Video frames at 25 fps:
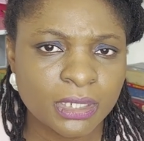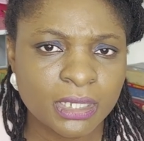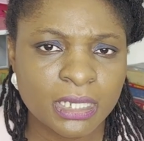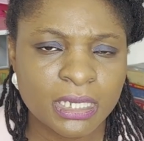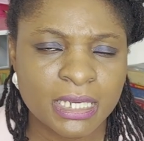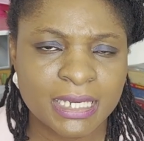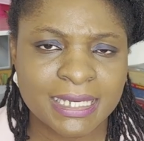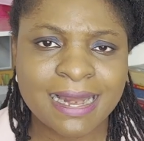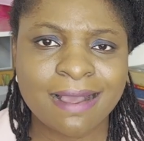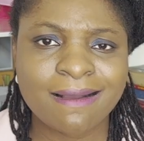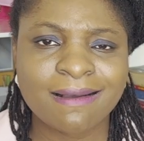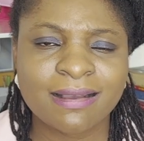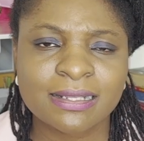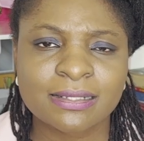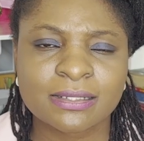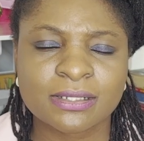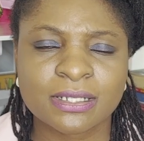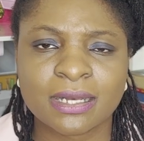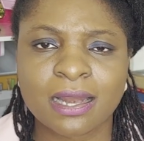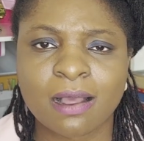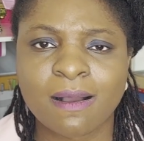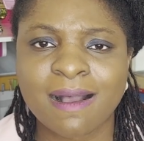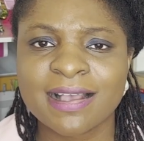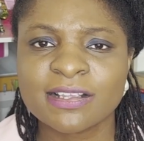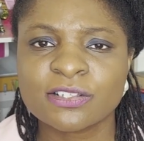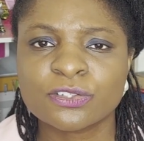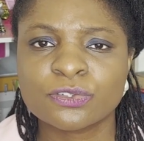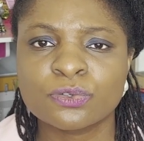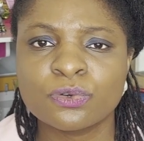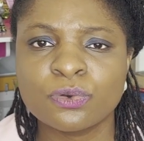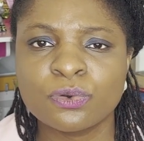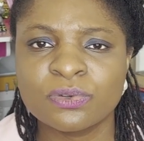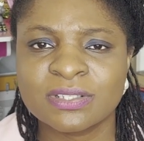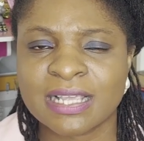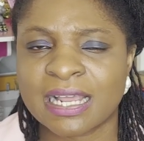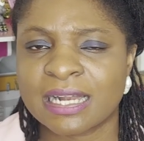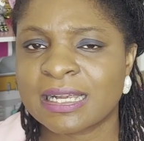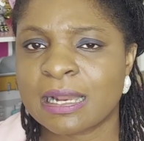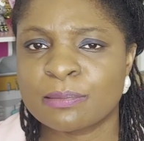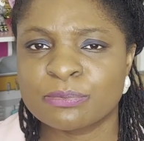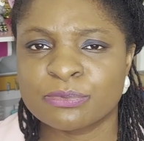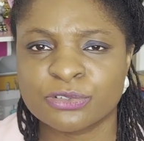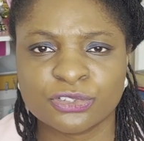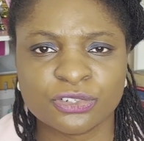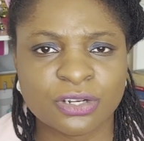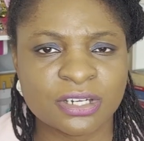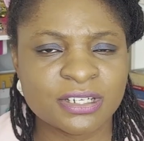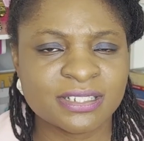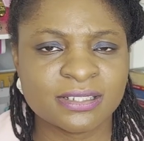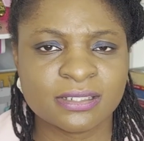in our schools, and I'm
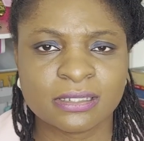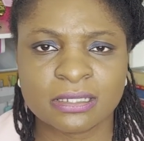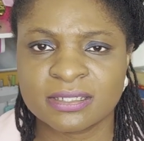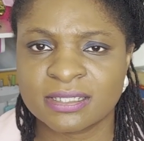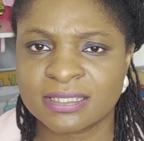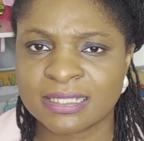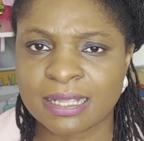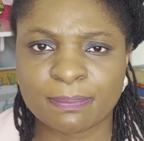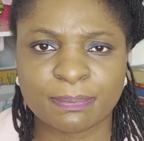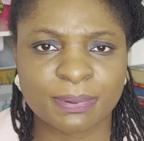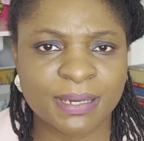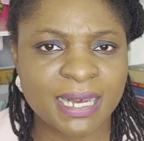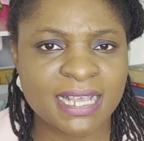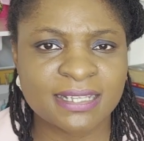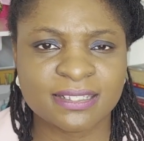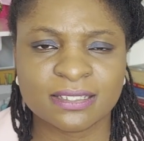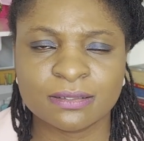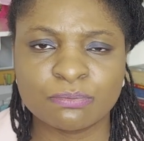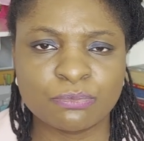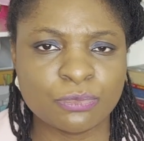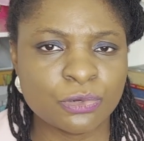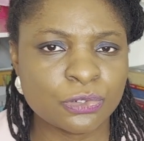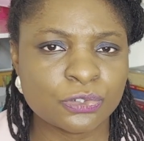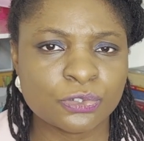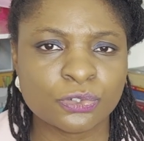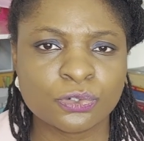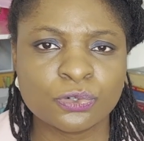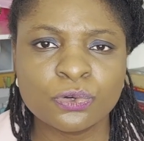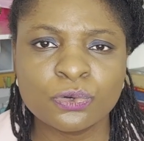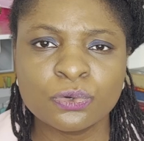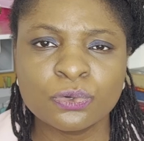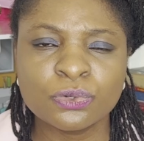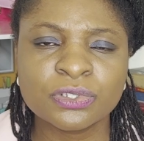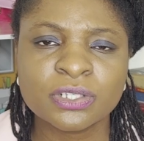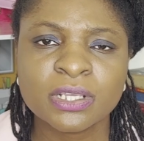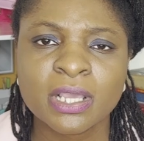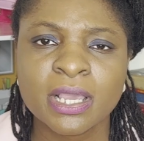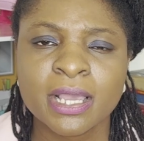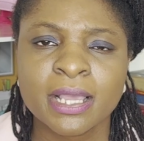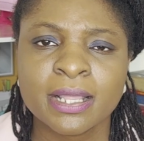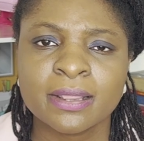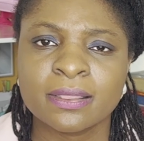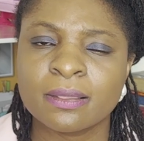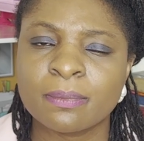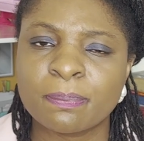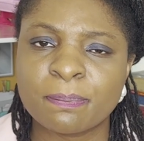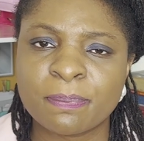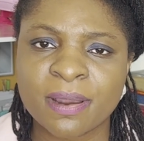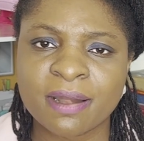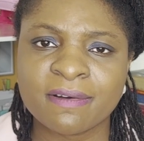sure this applies in most schools, the
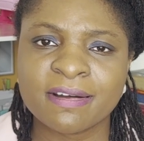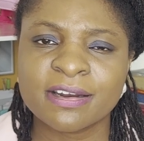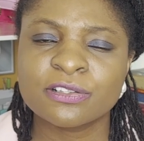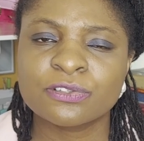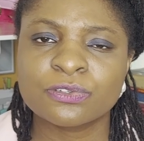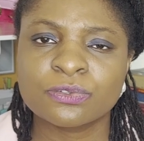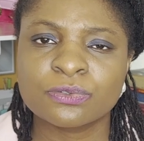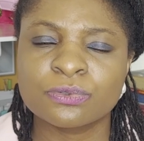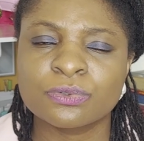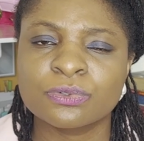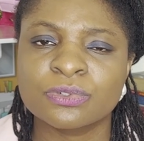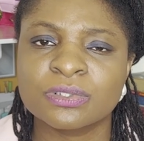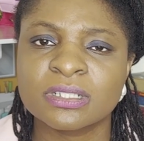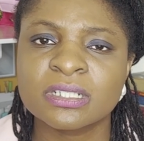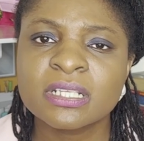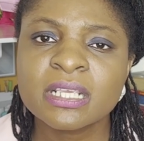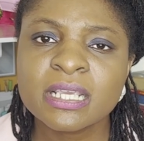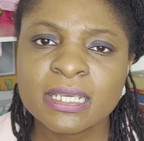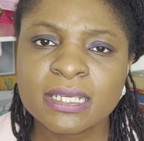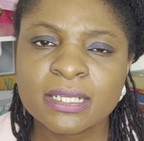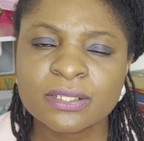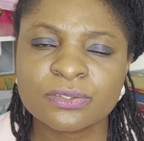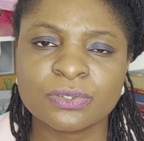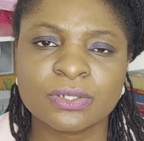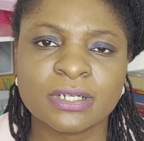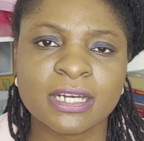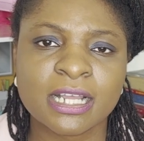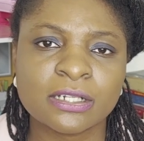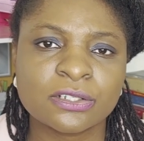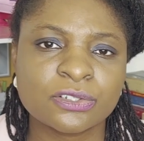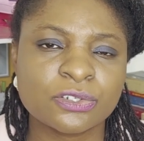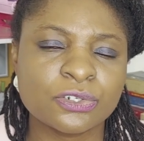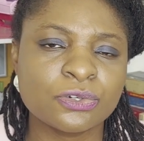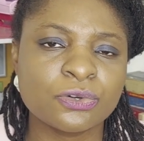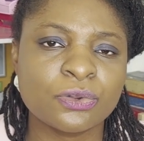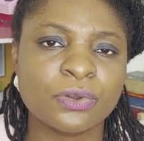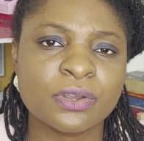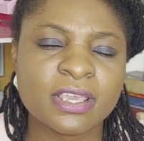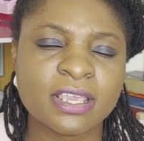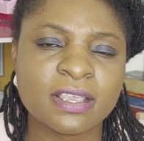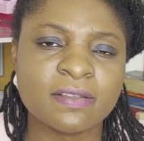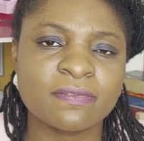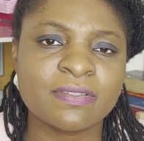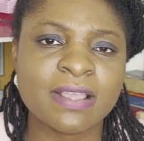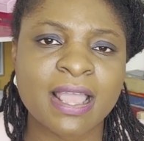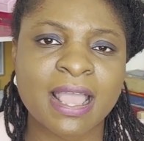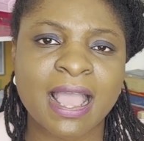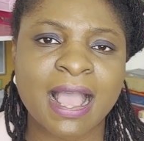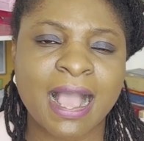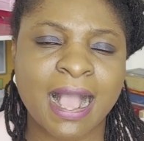parents will tick to let you know if
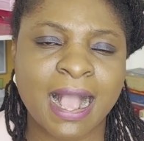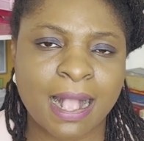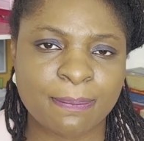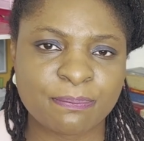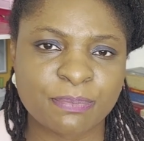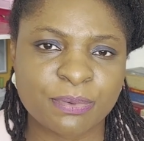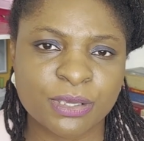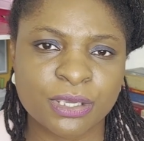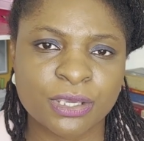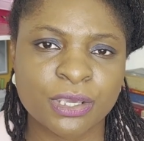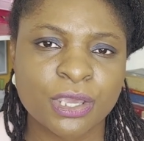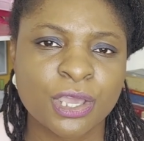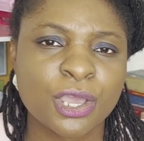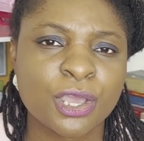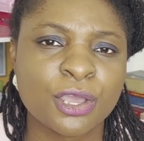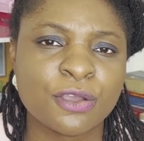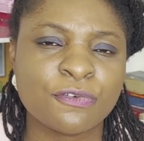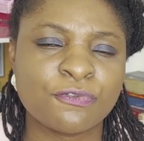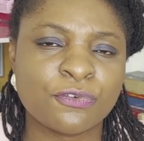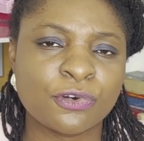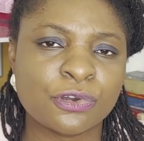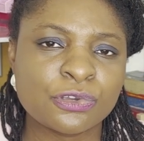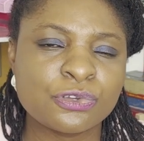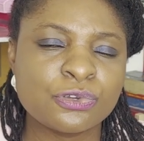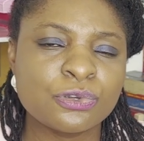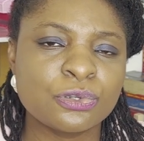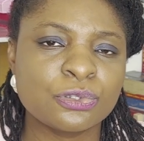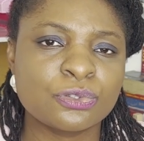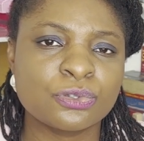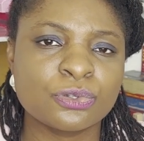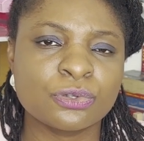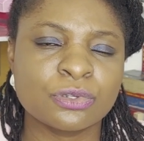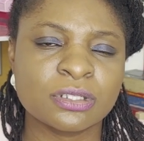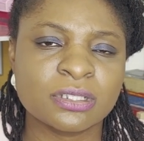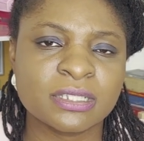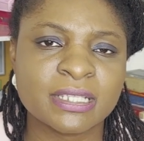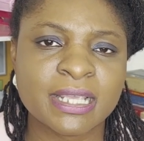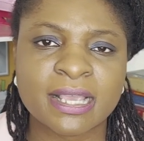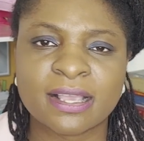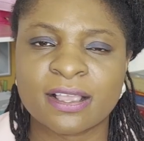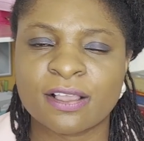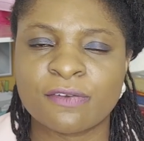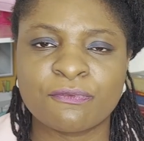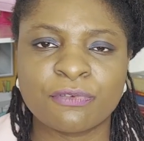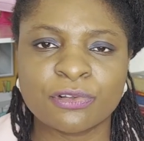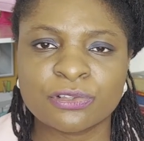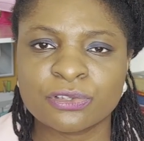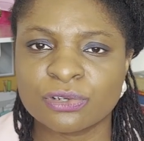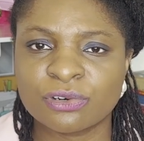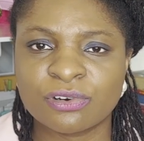they're happy for you to take a
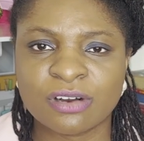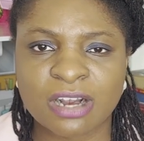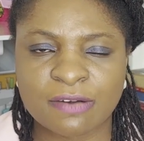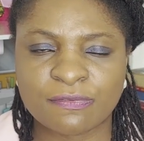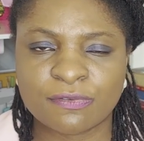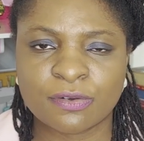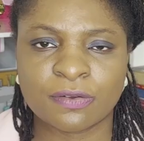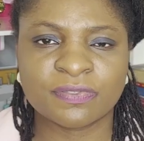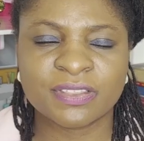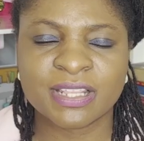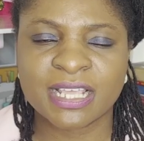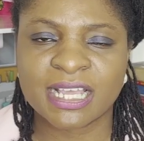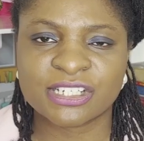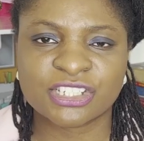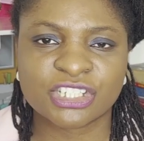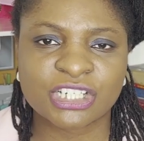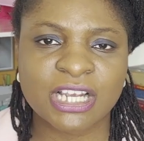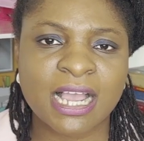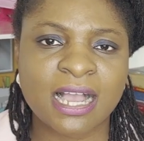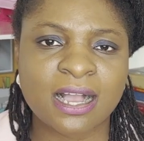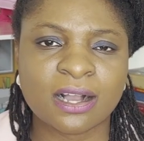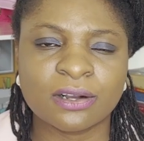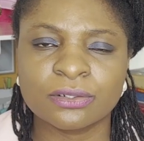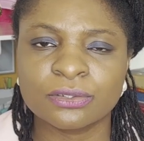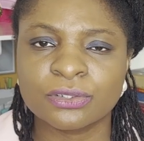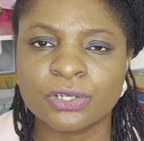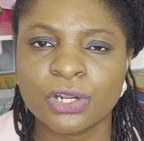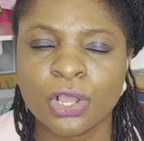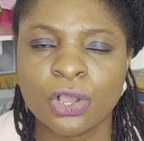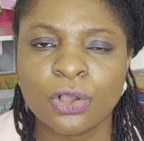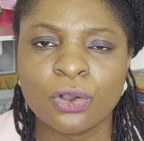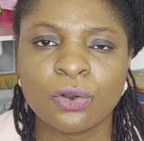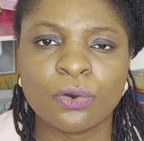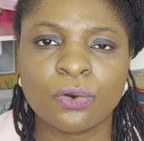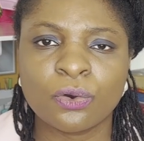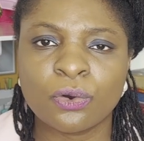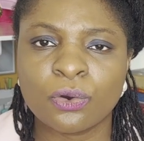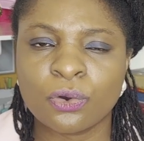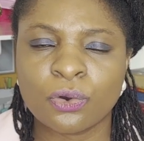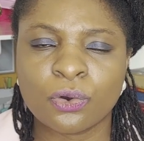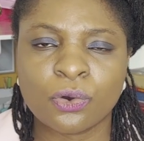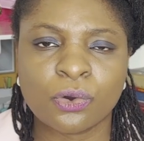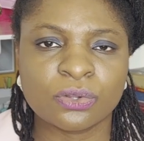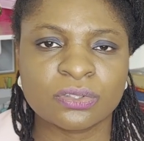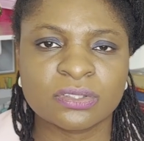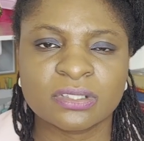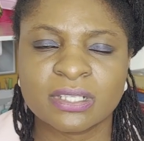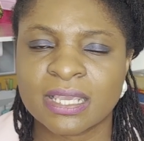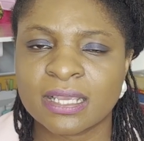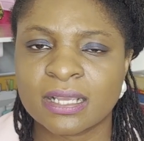photograph of their child
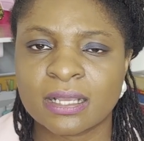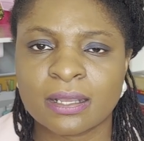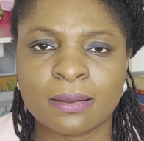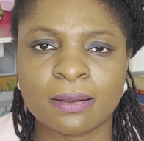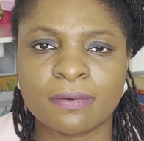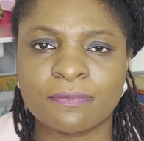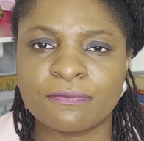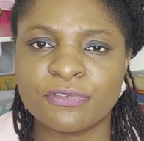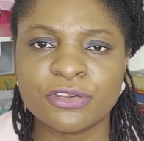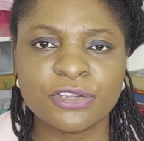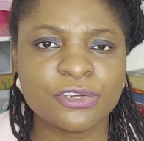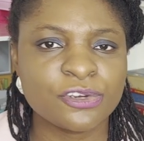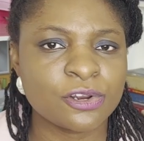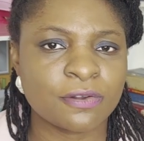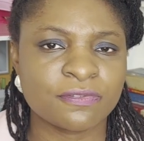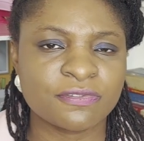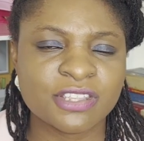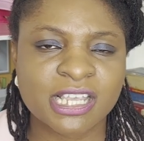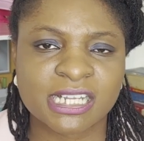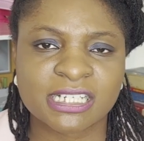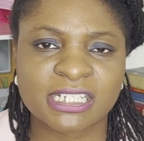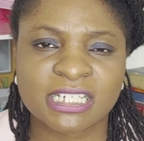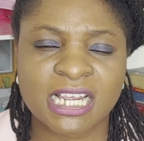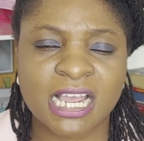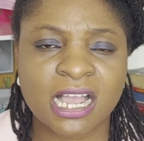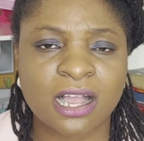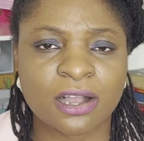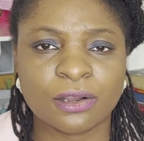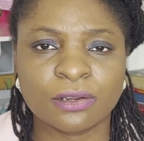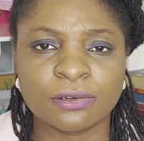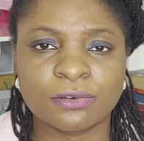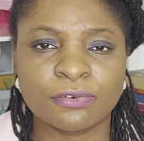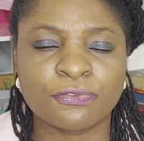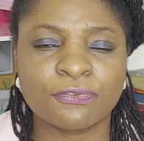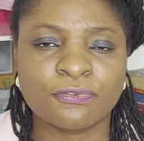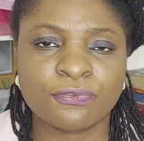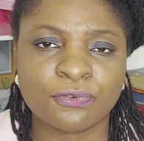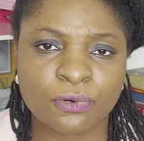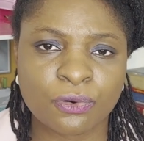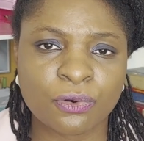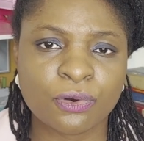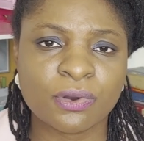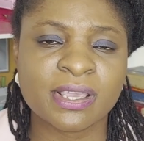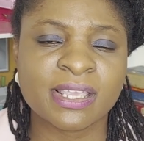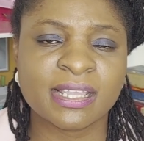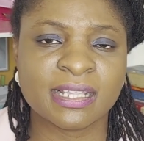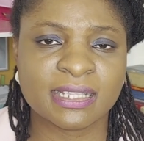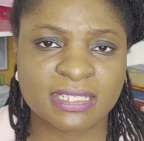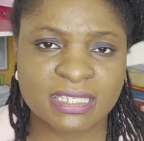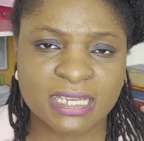or take a video of their child for
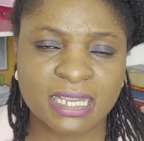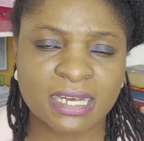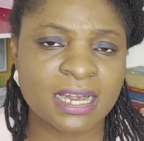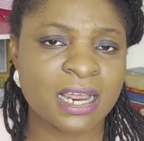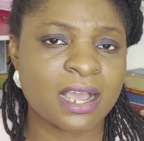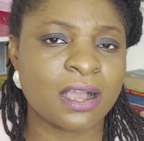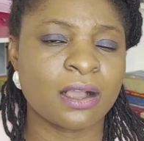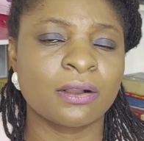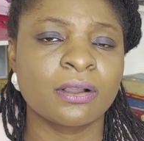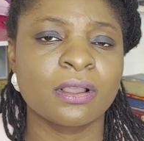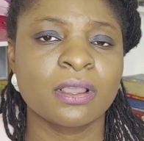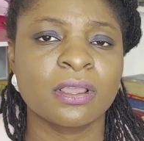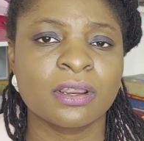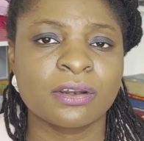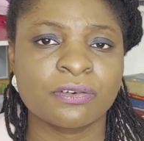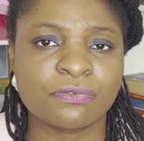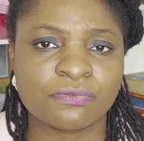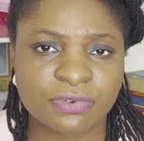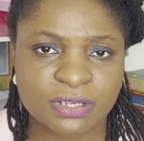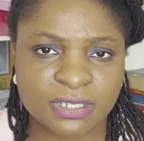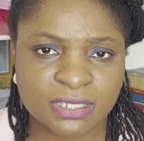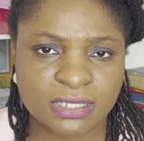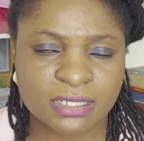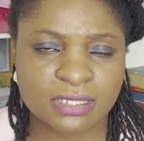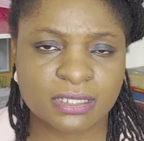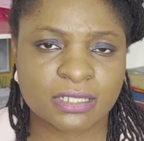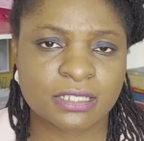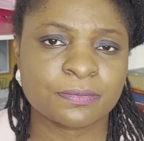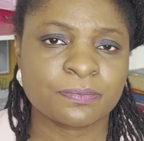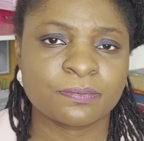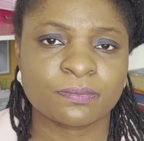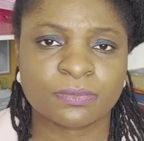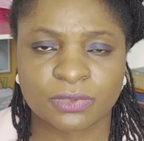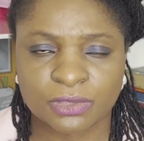internal reasons.